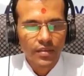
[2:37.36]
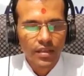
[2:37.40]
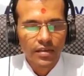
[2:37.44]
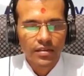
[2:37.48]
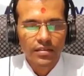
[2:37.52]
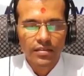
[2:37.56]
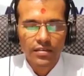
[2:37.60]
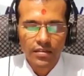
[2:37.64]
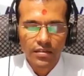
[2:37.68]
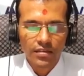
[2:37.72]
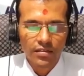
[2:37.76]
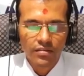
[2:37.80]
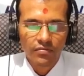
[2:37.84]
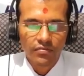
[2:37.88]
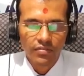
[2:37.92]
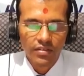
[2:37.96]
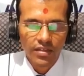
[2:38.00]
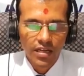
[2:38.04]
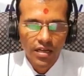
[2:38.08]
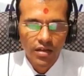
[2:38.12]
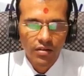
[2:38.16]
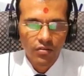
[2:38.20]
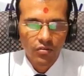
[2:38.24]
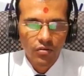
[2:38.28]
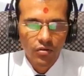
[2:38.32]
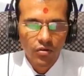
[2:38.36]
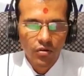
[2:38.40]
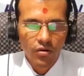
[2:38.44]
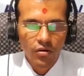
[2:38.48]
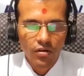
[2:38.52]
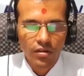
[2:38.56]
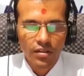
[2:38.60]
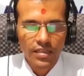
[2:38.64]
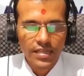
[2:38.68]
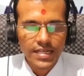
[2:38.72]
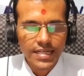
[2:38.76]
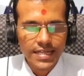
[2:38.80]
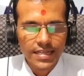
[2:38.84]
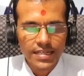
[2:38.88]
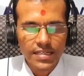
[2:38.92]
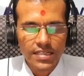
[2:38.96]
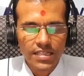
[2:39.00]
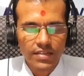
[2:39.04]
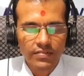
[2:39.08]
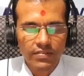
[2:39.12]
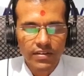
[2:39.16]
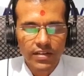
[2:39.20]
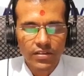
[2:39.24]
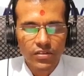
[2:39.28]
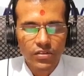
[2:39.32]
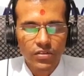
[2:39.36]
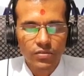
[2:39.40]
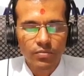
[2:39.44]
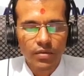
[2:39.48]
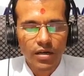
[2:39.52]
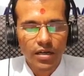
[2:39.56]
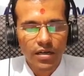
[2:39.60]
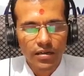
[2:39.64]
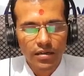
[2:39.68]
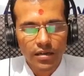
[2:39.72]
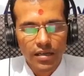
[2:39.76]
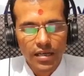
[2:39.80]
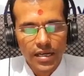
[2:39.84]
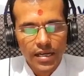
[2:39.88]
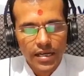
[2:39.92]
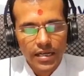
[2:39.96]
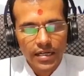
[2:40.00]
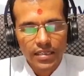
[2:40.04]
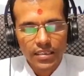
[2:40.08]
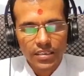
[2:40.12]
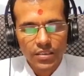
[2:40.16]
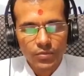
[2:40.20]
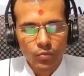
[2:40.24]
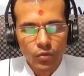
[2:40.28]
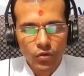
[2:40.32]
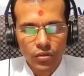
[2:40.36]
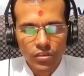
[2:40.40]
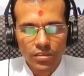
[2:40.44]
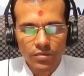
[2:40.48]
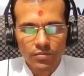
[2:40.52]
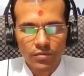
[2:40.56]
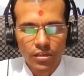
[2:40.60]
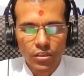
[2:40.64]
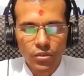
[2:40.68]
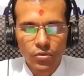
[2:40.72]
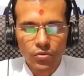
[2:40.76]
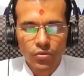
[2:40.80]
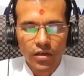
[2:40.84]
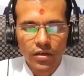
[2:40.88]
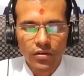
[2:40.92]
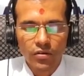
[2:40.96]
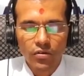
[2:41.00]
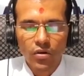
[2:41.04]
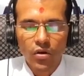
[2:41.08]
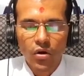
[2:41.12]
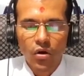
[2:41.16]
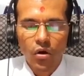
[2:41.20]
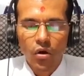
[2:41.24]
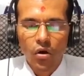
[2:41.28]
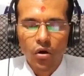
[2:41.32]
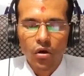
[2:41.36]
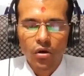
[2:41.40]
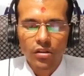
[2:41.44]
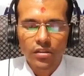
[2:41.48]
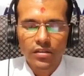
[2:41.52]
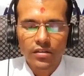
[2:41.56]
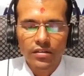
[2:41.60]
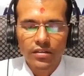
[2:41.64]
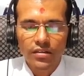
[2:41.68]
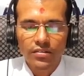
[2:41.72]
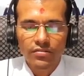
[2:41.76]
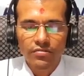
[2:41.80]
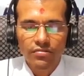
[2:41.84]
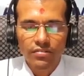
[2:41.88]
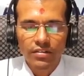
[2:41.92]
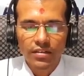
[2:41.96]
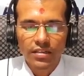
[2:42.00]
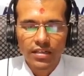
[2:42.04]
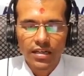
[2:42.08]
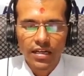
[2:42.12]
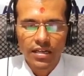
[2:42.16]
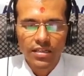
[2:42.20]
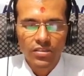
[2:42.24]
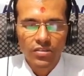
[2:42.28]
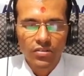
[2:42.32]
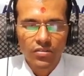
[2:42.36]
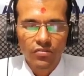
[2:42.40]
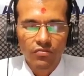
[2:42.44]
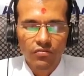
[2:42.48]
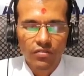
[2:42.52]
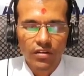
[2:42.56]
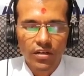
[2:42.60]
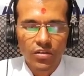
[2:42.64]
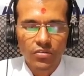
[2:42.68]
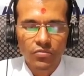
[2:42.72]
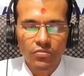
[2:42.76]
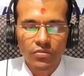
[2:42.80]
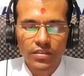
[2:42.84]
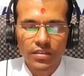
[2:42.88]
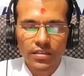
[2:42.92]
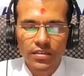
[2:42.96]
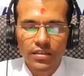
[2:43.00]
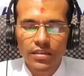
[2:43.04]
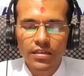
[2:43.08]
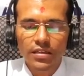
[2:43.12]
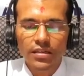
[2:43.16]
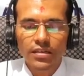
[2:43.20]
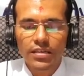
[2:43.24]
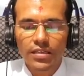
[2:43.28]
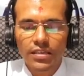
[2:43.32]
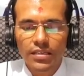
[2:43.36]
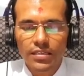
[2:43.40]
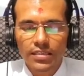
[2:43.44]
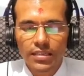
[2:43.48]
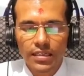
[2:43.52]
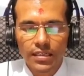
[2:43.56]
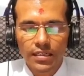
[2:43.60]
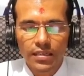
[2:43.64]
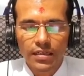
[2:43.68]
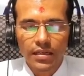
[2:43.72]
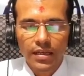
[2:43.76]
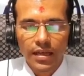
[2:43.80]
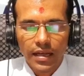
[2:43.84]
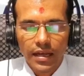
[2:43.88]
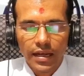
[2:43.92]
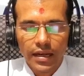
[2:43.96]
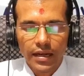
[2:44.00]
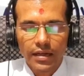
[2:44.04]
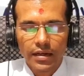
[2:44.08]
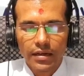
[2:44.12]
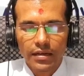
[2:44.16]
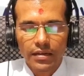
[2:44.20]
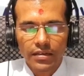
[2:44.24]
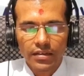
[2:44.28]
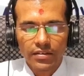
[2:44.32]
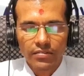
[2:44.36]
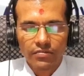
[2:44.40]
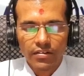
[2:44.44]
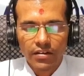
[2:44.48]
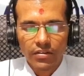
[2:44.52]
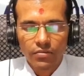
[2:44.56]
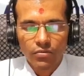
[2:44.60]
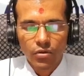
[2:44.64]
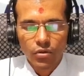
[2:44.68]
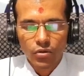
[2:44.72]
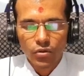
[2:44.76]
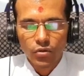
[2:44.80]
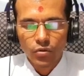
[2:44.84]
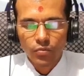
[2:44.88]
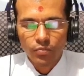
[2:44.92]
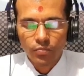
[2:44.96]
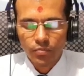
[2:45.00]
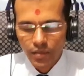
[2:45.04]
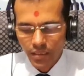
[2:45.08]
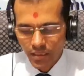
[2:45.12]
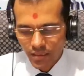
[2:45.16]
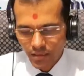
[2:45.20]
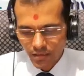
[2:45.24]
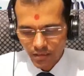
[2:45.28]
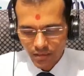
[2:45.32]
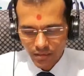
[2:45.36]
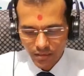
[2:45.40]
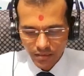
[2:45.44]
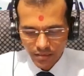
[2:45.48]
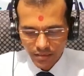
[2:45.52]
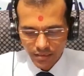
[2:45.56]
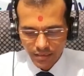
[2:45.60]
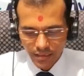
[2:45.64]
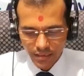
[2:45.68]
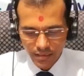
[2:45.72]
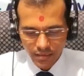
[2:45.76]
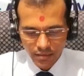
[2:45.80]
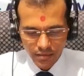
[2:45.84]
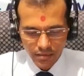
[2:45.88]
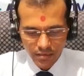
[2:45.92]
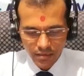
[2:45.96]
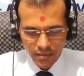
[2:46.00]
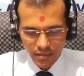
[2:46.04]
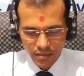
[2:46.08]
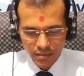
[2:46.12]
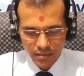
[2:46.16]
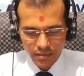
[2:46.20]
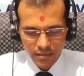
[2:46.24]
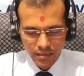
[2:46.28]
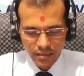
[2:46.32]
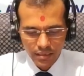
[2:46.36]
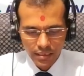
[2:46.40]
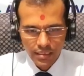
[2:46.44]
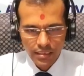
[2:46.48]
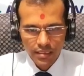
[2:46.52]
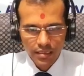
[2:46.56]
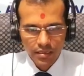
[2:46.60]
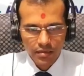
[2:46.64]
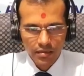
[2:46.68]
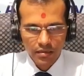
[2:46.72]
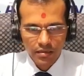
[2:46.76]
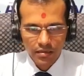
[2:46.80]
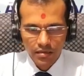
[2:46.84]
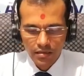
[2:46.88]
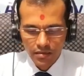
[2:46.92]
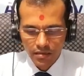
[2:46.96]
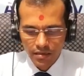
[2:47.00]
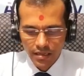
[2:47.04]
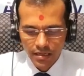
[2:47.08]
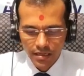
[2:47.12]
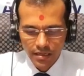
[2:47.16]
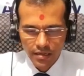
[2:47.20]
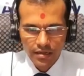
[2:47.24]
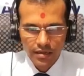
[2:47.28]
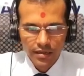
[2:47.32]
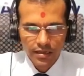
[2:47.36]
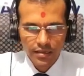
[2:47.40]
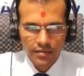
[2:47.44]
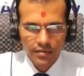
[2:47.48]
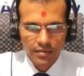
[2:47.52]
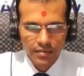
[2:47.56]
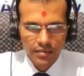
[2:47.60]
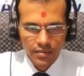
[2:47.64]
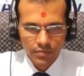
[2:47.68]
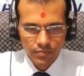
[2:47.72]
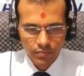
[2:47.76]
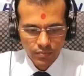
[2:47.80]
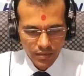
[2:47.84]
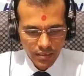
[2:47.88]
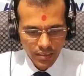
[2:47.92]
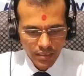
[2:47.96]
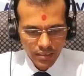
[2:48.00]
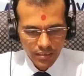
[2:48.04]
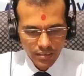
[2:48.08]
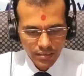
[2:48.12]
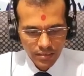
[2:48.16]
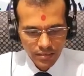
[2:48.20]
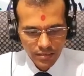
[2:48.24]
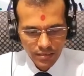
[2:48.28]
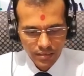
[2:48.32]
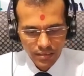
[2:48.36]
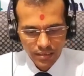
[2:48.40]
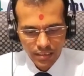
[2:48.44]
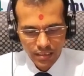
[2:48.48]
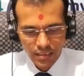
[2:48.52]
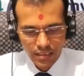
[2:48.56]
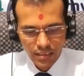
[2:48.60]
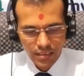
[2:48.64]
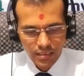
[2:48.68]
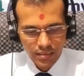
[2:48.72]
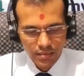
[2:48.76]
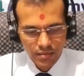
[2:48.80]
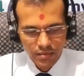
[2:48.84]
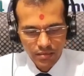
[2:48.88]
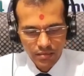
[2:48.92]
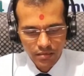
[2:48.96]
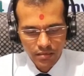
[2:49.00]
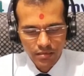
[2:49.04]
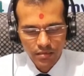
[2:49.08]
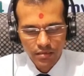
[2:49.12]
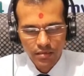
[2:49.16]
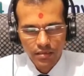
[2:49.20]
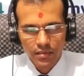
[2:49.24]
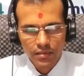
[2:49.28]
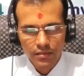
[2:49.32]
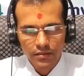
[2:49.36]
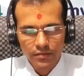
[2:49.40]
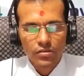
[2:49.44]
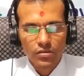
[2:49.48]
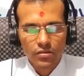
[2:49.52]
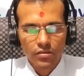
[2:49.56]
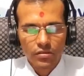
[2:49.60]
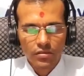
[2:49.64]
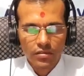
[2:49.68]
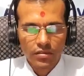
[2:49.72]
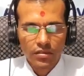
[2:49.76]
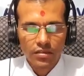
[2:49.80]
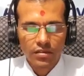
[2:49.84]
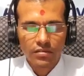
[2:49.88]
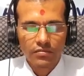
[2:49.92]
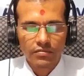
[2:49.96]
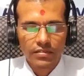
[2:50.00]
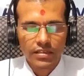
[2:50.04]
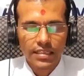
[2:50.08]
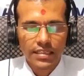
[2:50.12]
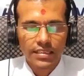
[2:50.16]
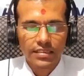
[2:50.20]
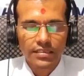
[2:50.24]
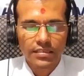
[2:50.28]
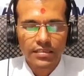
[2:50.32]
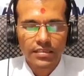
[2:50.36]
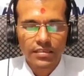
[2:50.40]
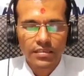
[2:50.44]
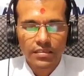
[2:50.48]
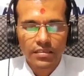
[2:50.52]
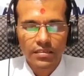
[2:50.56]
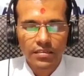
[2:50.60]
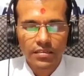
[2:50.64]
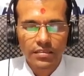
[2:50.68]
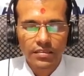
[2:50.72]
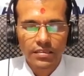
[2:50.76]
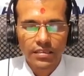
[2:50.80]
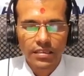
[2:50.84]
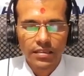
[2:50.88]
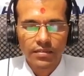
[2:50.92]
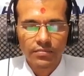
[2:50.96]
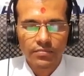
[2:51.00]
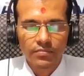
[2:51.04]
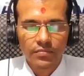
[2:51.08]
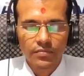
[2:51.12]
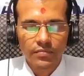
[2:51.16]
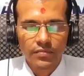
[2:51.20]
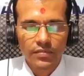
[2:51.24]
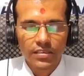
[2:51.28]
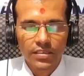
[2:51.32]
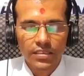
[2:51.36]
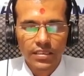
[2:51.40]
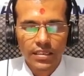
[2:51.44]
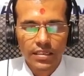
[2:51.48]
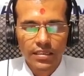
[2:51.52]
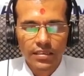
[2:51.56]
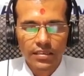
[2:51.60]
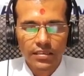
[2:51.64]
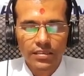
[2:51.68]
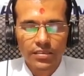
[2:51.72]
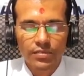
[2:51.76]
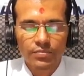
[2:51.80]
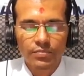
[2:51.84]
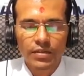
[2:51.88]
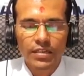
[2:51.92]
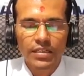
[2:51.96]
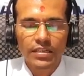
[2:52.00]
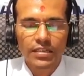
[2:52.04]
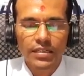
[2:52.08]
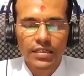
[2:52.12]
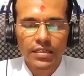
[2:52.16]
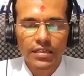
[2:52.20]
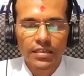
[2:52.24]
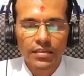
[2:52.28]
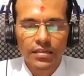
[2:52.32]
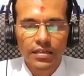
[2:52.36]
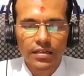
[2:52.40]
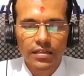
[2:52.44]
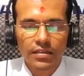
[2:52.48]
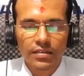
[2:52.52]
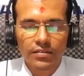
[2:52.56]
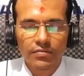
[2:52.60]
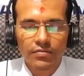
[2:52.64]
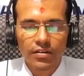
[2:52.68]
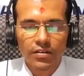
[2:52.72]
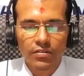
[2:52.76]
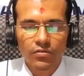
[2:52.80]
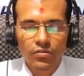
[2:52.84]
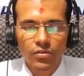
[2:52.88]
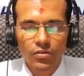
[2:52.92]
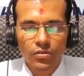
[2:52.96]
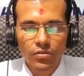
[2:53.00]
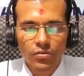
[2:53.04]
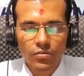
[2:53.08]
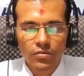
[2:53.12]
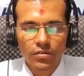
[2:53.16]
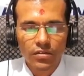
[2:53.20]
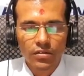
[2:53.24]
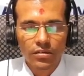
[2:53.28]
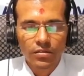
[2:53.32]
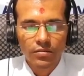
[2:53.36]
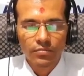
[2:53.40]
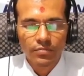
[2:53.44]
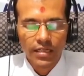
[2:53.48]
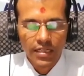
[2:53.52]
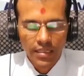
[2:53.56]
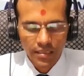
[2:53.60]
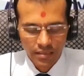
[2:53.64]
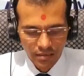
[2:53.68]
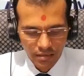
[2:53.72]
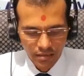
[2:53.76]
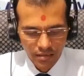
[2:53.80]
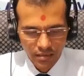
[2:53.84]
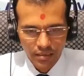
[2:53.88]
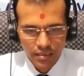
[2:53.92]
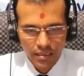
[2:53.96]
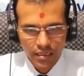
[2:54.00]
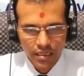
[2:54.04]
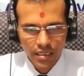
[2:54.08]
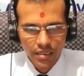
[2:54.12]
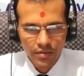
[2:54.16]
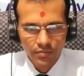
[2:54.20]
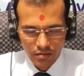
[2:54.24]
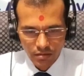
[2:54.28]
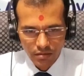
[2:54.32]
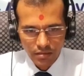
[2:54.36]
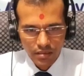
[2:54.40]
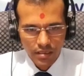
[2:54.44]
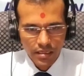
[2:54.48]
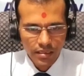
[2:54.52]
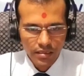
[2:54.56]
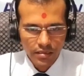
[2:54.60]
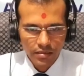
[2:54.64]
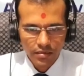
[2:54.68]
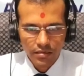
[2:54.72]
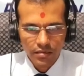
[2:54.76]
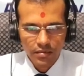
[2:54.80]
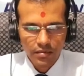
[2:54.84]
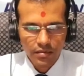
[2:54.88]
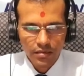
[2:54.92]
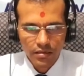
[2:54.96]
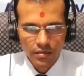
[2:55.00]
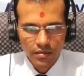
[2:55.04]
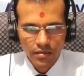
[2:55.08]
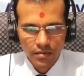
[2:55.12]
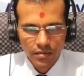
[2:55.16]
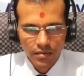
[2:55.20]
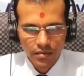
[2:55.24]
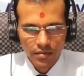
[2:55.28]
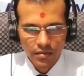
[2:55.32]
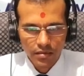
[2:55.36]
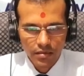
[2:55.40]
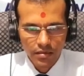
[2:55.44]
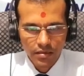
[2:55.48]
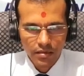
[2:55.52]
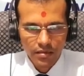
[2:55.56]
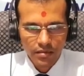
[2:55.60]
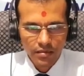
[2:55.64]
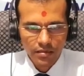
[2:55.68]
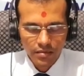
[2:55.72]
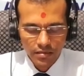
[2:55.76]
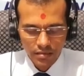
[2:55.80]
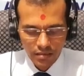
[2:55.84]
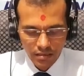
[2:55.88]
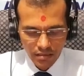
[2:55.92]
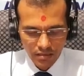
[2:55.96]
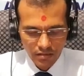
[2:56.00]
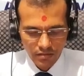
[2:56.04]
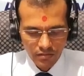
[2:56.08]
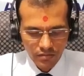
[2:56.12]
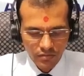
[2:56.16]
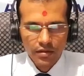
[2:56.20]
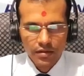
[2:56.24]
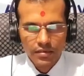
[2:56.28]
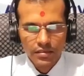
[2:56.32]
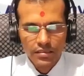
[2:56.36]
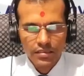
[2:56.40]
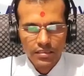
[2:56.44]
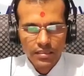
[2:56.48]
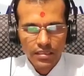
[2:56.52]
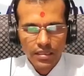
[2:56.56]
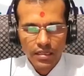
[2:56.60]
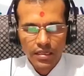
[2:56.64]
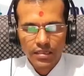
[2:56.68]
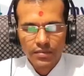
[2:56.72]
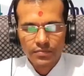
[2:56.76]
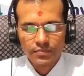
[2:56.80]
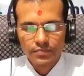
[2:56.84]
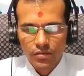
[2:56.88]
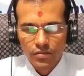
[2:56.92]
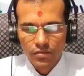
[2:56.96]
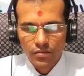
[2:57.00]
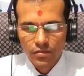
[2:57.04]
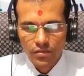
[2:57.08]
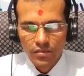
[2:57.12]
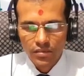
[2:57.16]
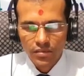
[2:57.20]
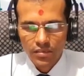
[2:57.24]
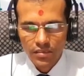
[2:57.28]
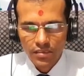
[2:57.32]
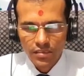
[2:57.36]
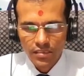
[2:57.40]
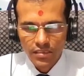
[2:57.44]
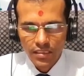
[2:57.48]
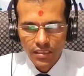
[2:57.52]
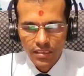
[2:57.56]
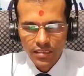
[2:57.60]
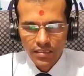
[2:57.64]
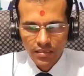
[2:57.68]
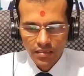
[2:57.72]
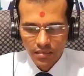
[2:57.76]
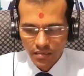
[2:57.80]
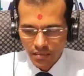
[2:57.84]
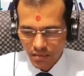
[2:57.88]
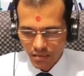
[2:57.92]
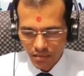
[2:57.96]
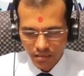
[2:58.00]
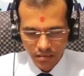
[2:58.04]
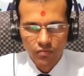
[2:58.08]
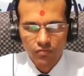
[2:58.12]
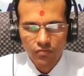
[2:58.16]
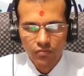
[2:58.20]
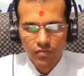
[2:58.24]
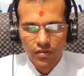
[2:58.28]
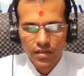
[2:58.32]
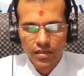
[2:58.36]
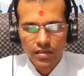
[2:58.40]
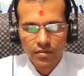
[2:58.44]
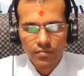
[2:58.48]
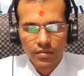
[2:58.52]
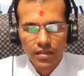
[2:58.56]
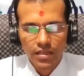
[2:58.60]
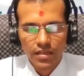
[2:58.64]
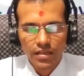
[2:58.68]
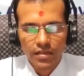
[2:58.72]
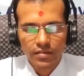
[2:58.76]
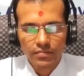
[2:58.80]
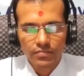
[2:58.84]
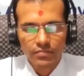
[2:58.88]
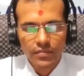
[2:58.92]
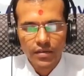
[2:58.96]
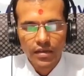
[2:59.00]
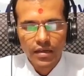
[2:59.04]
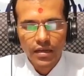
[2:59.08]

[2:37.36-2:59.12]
Here we have all integer values, but it is possible to have all the different kinds of value within a set. And if I want to print this set3, then I can write like this: print set3. So here we can see the same set is printed, and if I want to determine the type, right, then let us have its type. So just change the variable name,